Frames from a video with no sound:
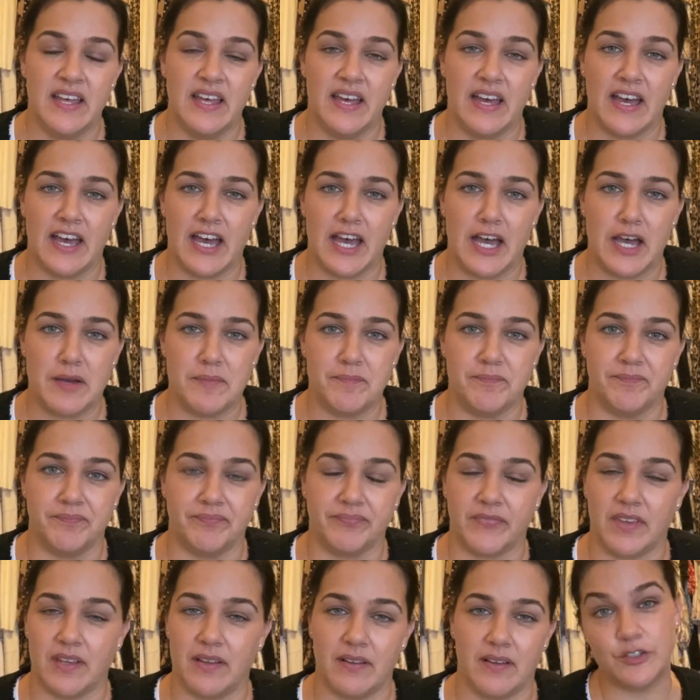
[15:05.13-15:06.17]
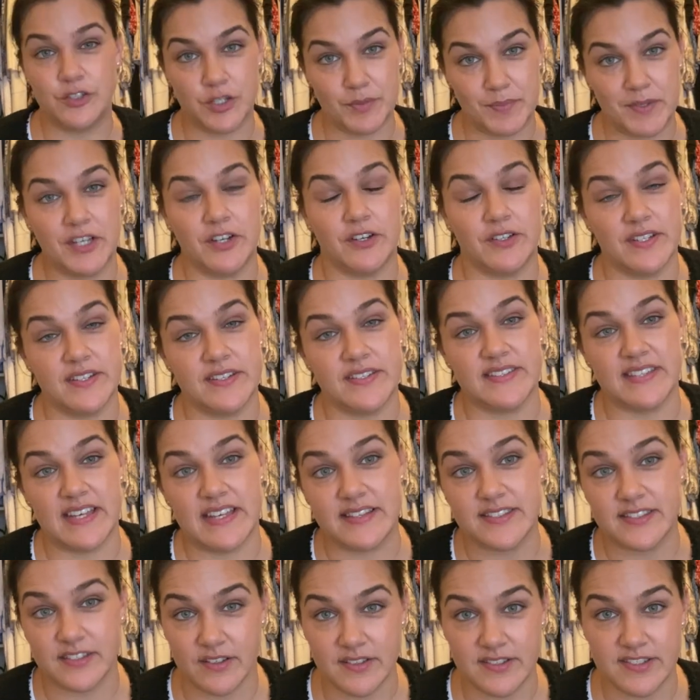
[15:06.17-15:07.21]
To be honest,
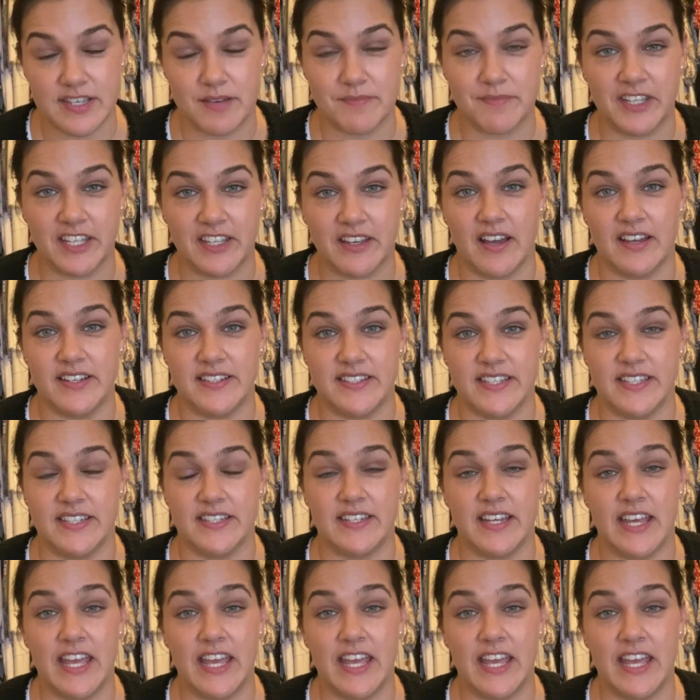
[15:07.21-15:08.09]
that's not something I did